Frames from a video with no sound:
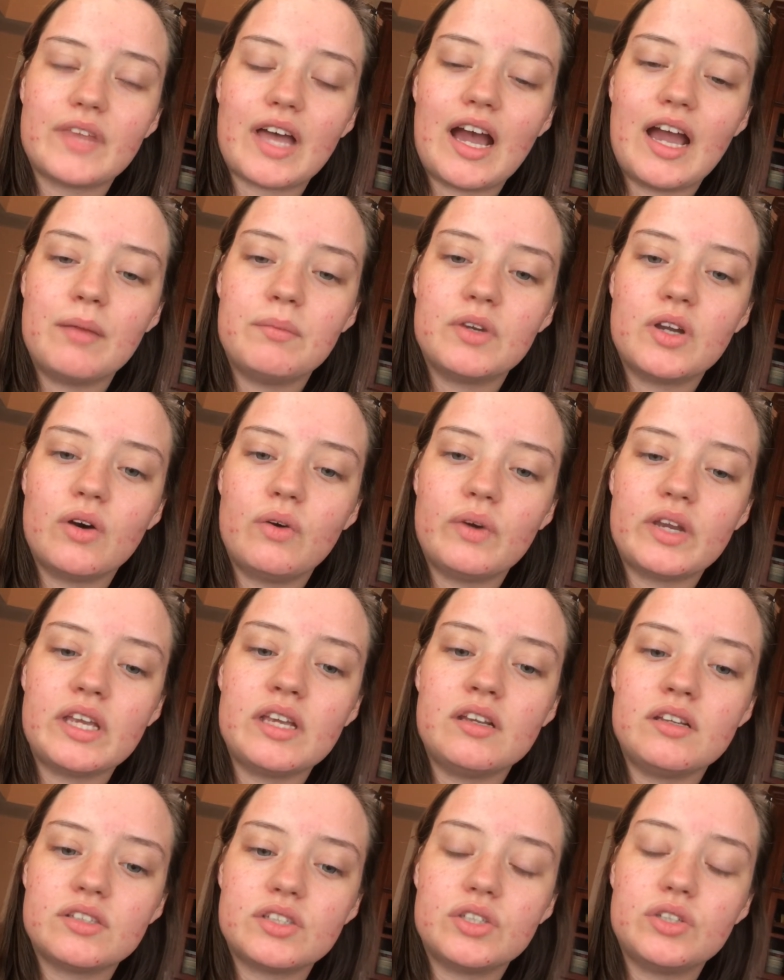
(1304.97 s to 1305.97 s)
I
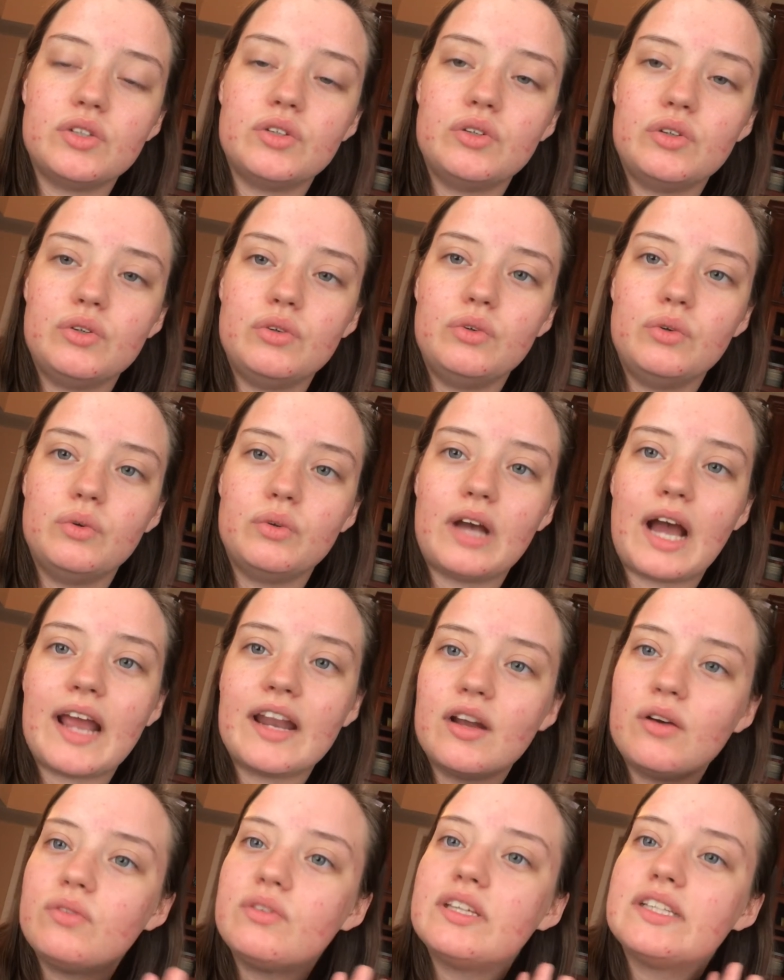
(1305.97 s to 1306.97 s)

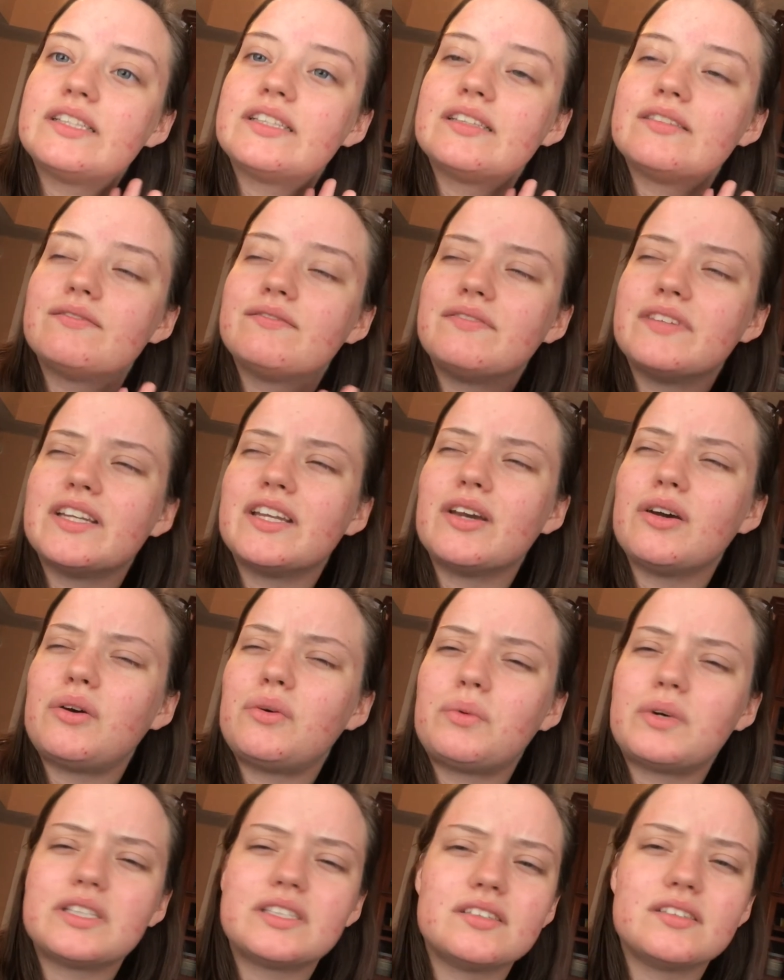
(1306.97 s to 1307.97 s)
know this video
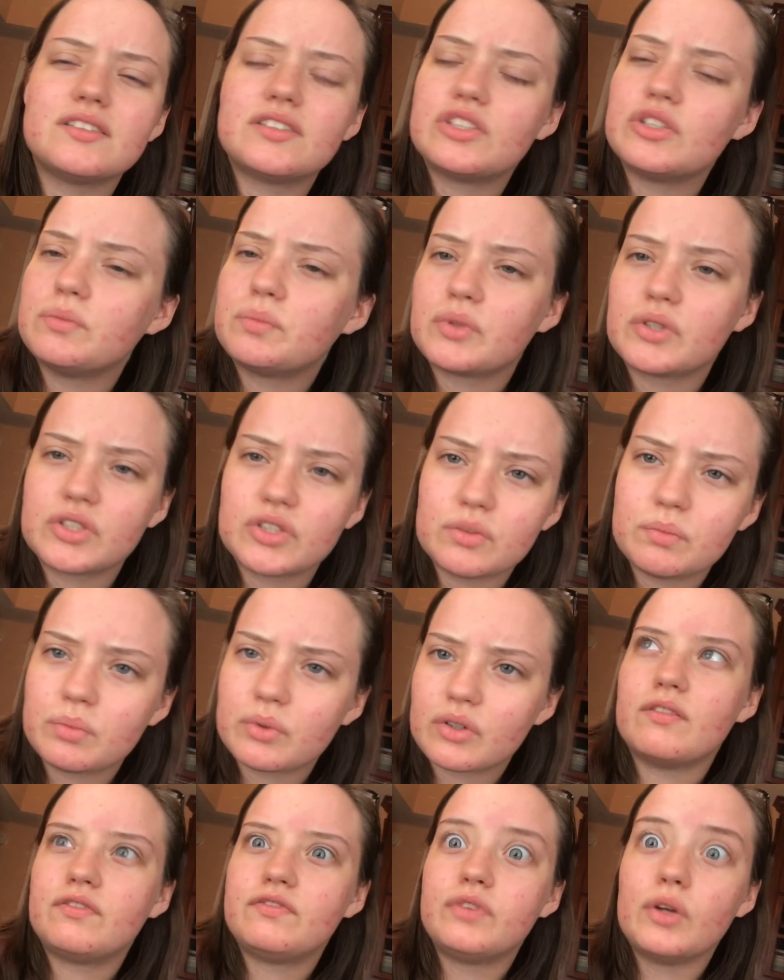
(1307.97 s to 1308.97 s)
wasn't super
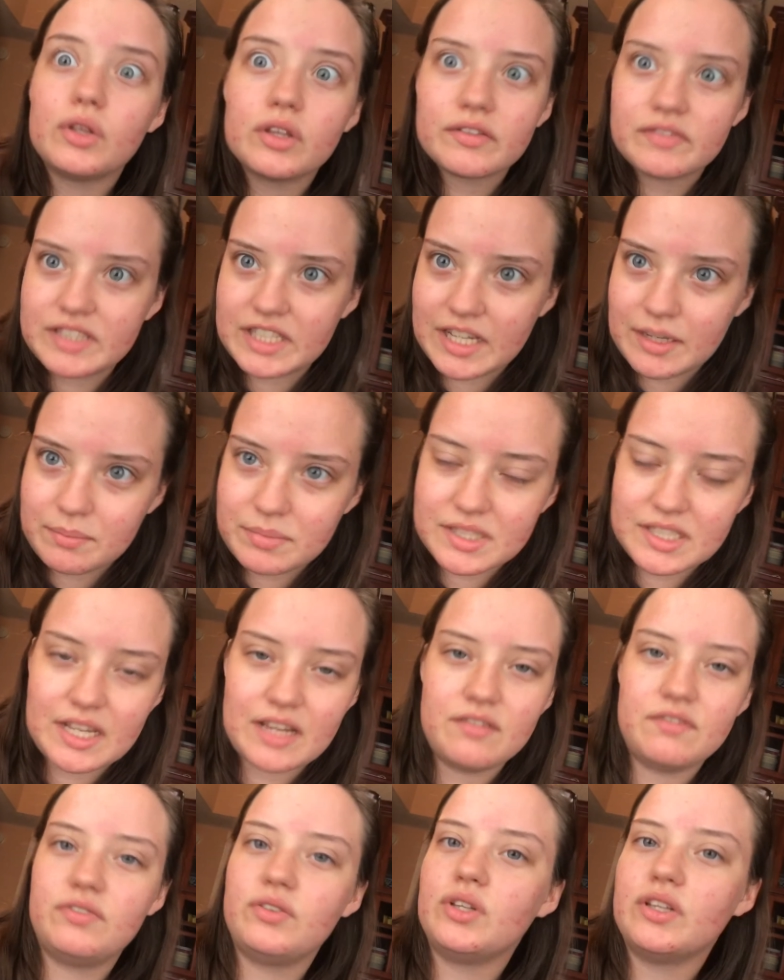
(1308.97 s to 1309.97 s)
full of tips
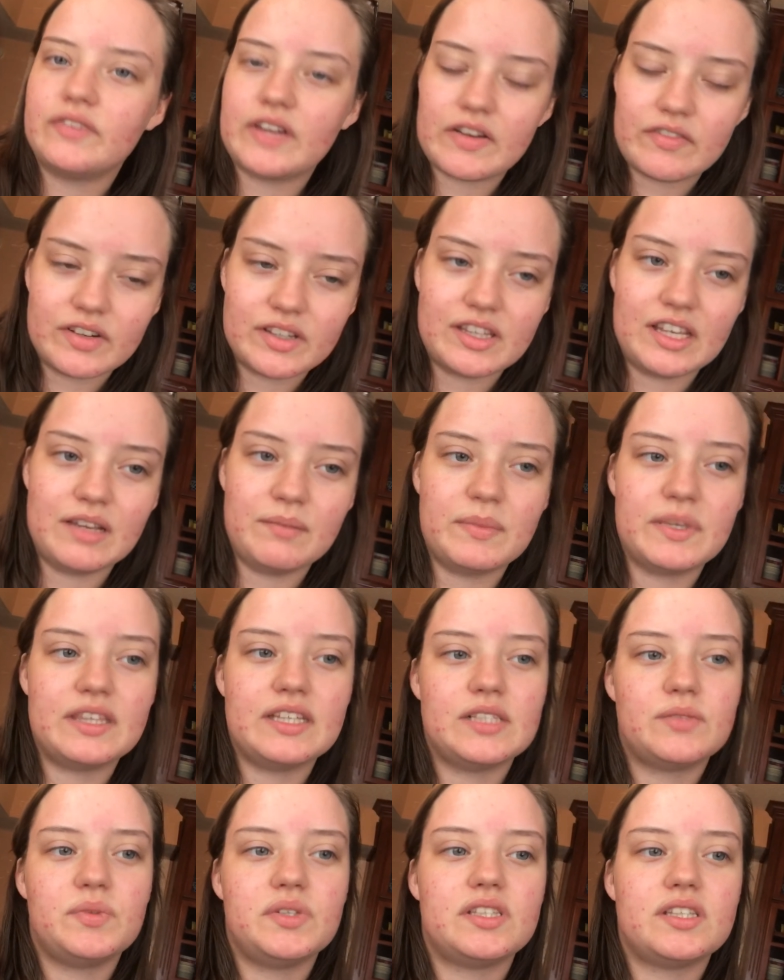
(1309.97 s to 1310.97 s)
and full of everything, but
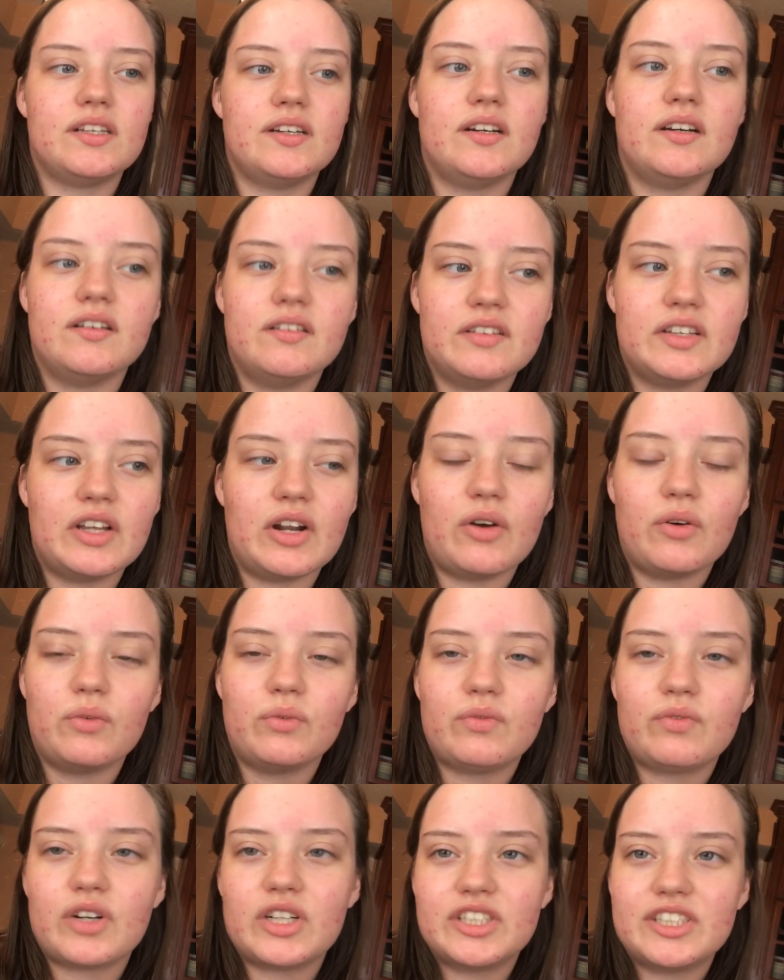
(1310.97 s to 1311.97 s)
this was the,
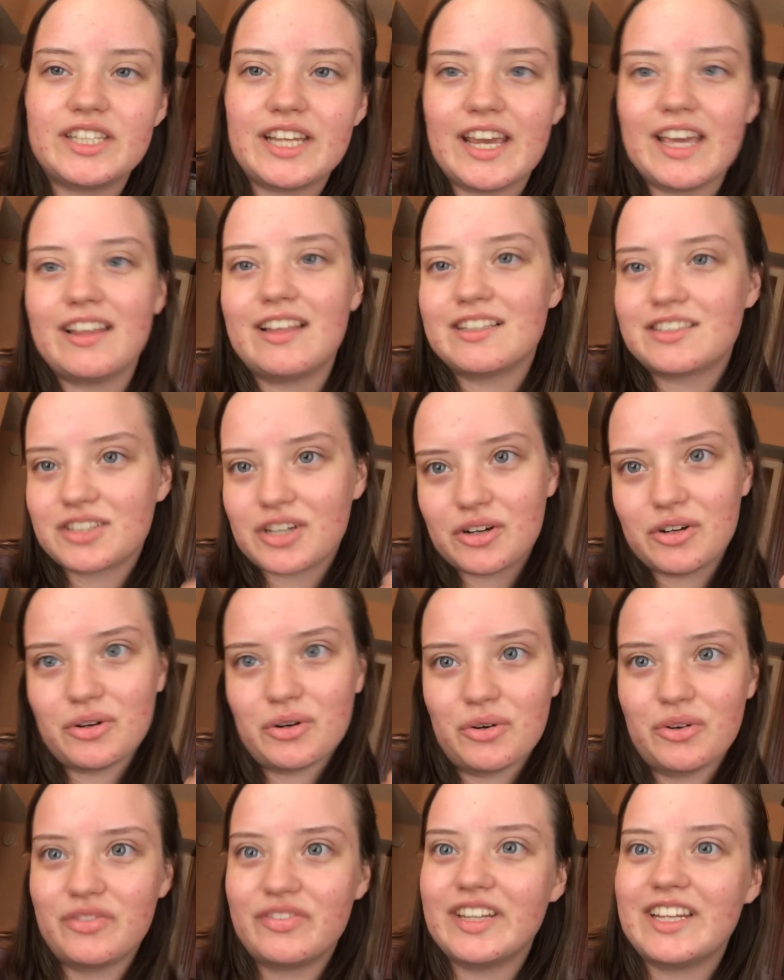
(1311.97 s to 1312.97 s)
first day let's
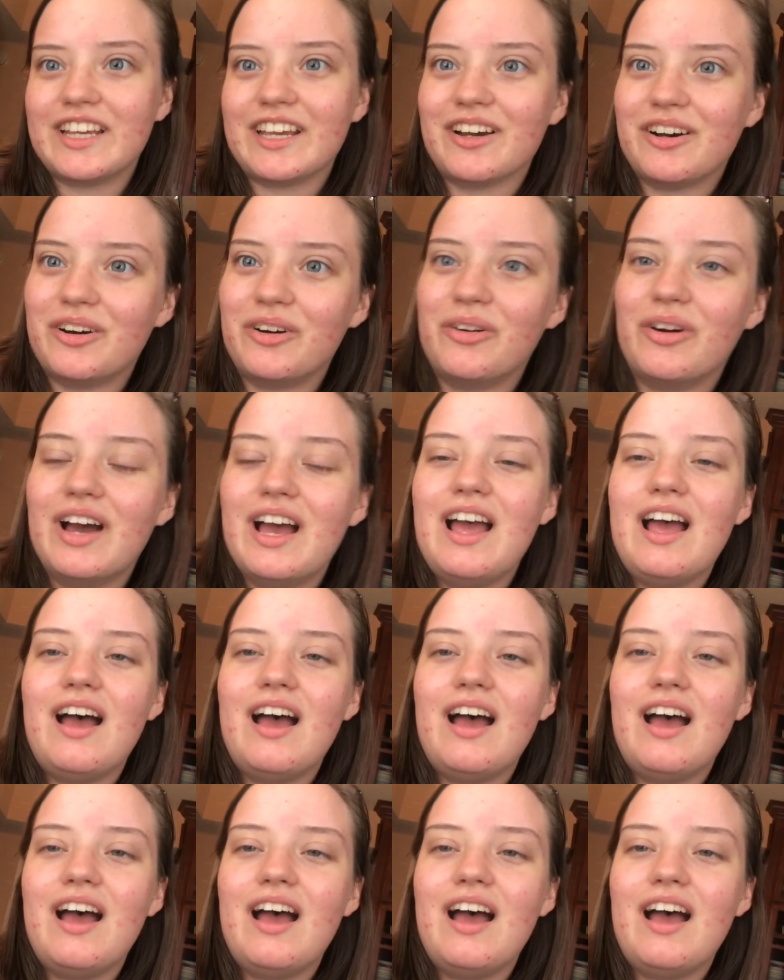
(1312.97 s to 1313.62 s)
go video.